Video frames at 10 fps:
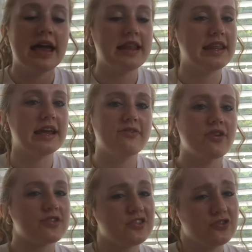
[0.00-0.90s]
and they
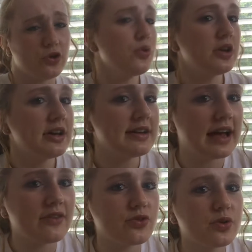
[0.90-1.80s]
felt so good
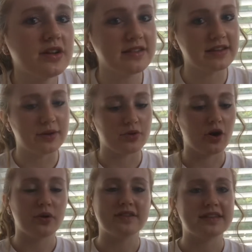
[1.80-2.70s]
afterwards, and they would
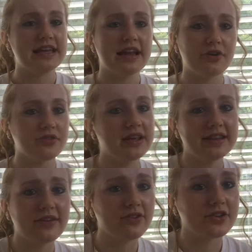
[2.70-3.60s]
always eat healthy, and
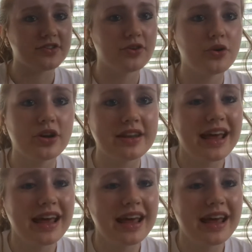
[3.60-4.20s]
they felt so good.